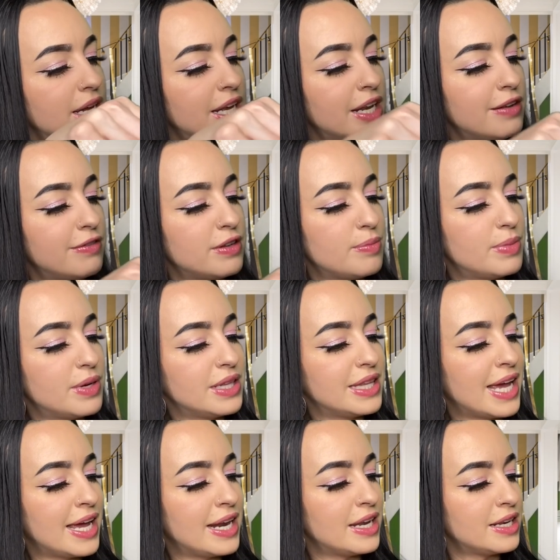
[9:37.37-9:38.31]
If you put
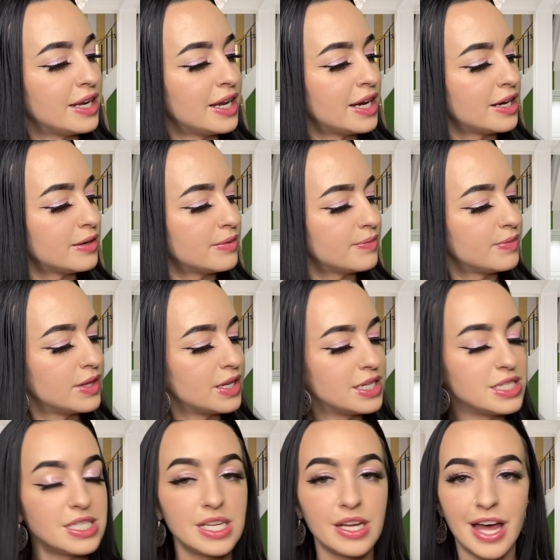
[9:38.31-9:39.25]
that in there,
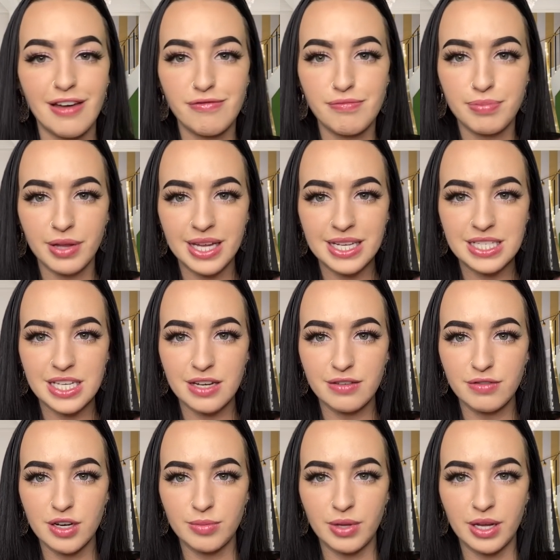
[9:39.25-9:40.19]
still have plenty
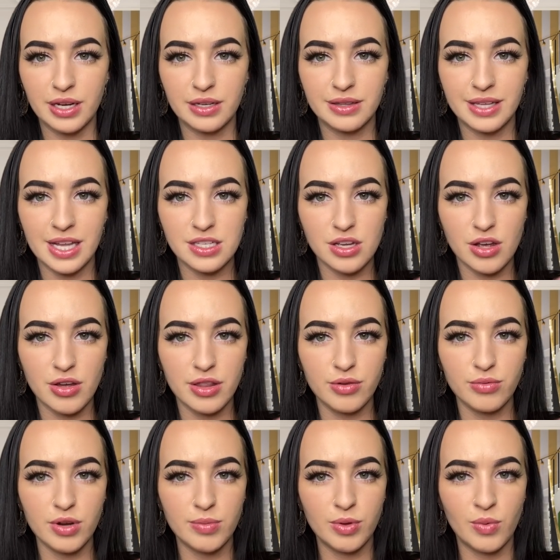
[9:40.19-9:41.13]
of room. Look, that's all the
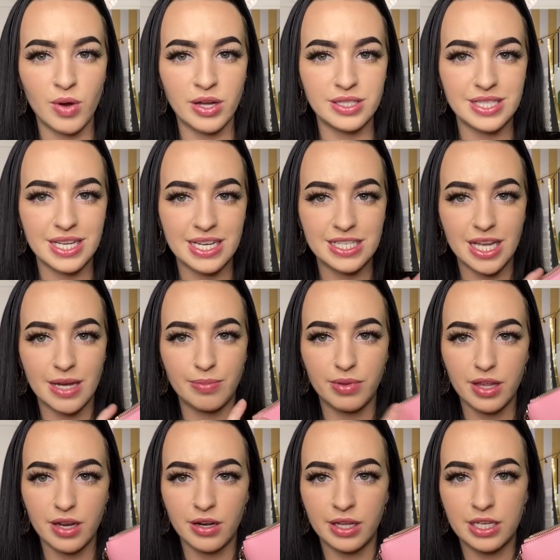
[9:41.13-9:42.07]
room the wallet takes up.
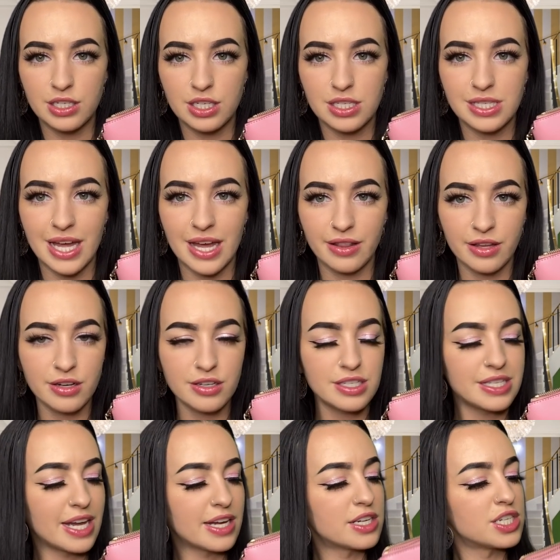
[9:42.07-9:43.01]
Literally, just that little
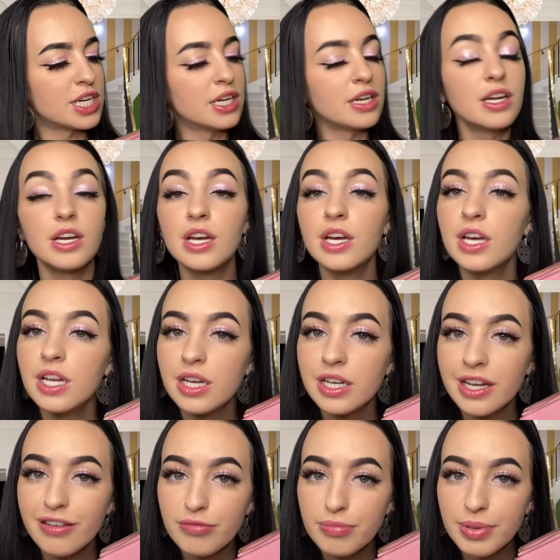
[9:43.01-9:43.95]
section. And
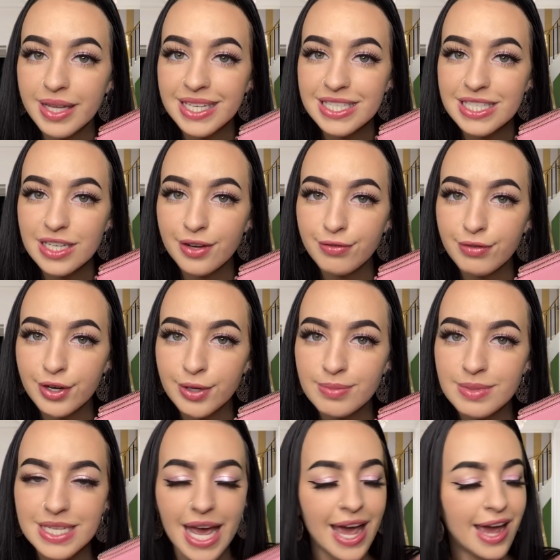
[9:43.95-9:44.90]
you have plenty of room
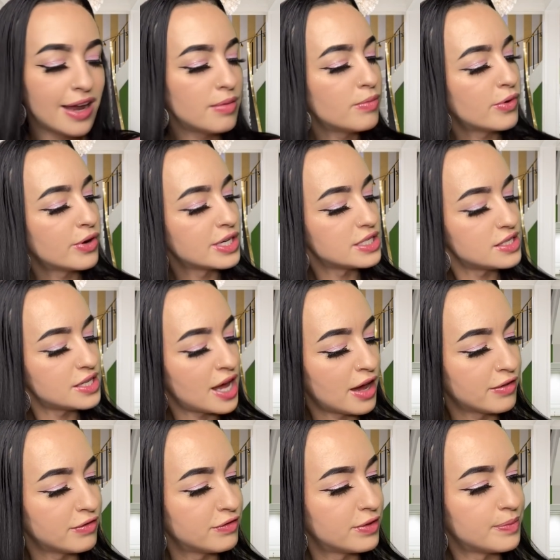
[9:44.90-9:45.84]
to add more
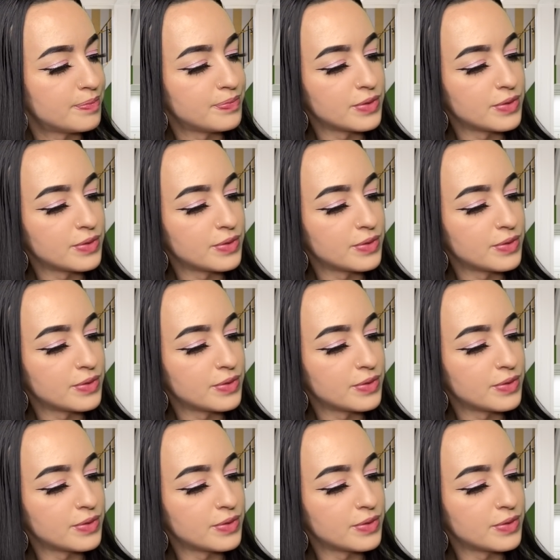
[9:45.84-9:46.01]
stuff.